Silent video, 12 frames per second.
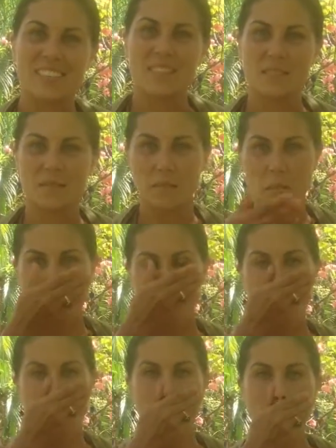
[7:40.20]
Okay, well,
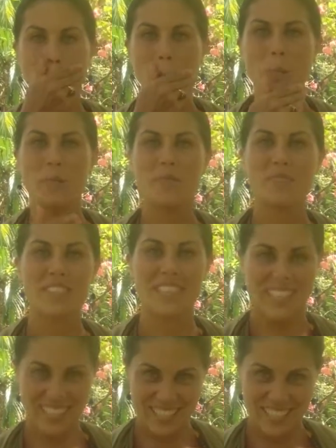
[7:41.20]
thank you very much.
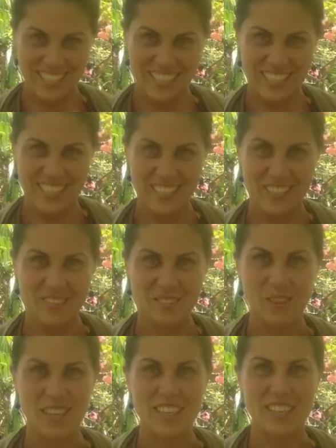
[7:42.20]

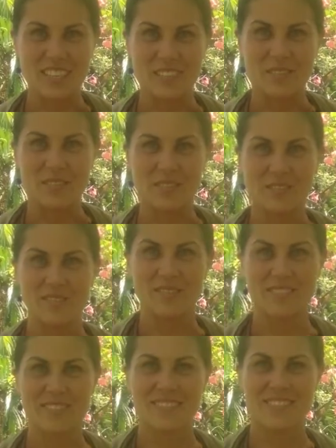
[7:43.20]
Enjoy,
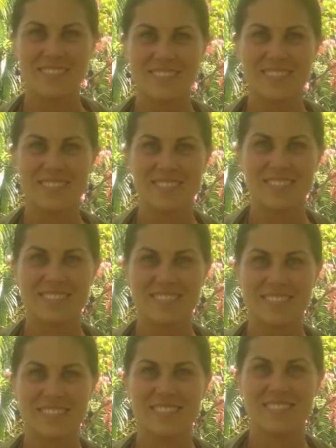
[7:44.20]
and I hope you come
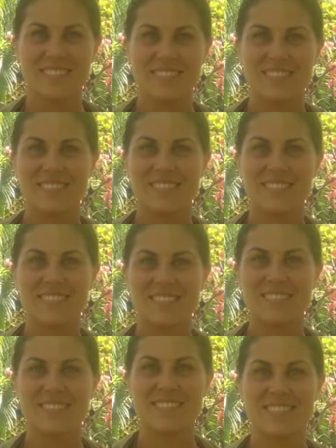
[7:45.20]
back here again
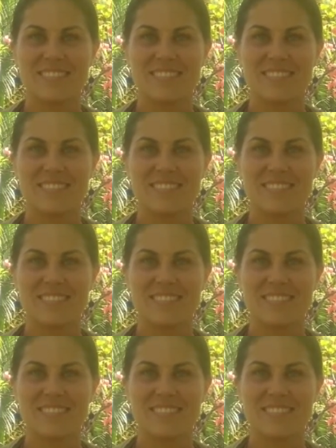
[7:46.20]
sometime.